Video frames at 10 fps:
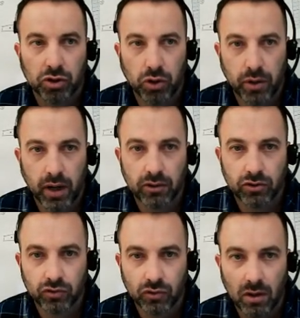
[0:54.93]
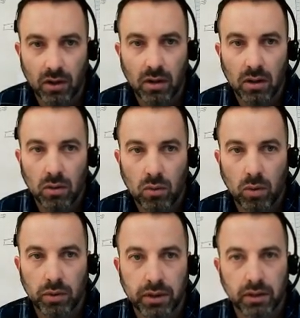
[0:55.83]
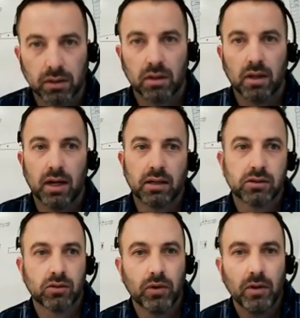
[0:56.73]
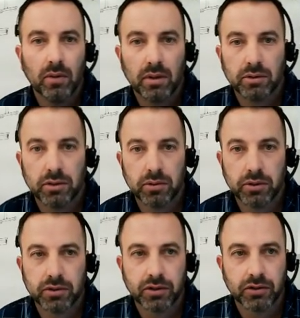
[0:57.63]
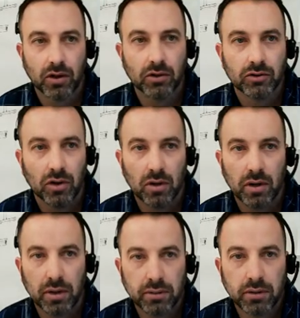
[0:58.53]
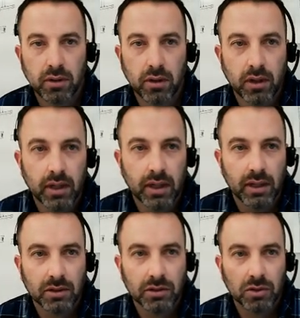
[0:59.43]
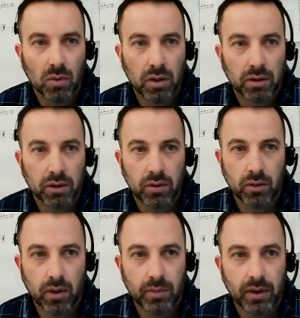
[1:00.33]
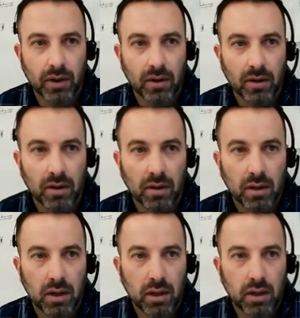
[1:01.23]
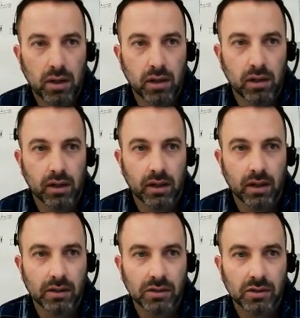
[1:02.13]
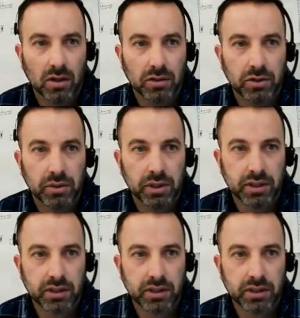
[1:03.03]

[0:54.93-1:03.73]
to show you how to draw what we did in class. So what you want to do is to start drawing is you want to go up here and click on Start 2D